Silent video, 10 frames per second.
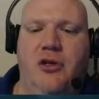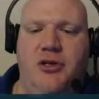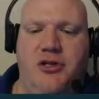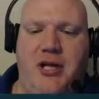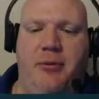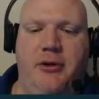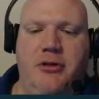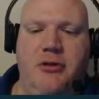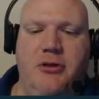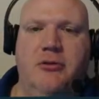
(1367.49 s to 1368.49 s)

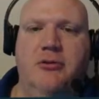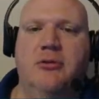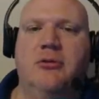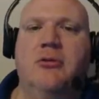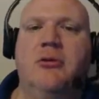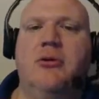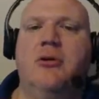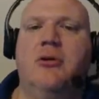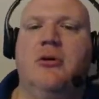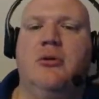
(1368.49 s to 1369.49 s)
saplings.
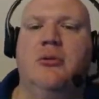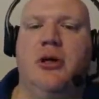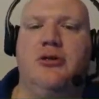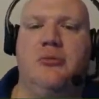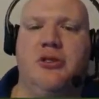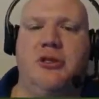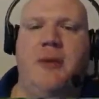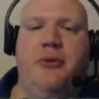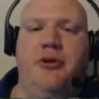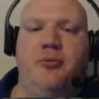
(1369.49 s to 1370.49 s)
Get some
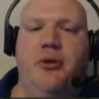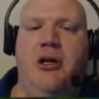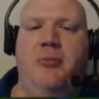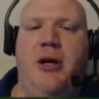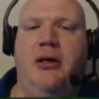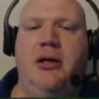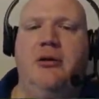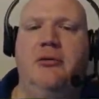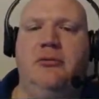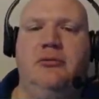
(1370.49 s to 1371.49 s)
saplings planted back
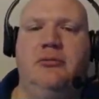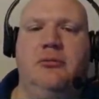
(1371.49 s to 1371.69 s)
down.